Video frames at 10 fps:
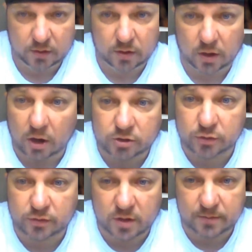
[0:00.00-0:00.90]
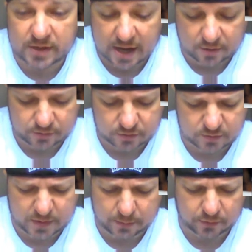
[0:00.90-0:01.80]
R-Truth comes out. There's
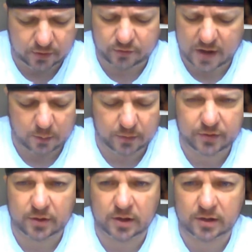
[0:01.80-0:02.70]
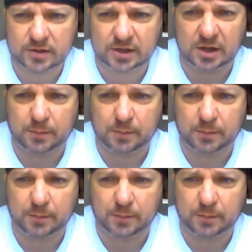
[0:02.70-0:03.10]
people in the crowd with TJ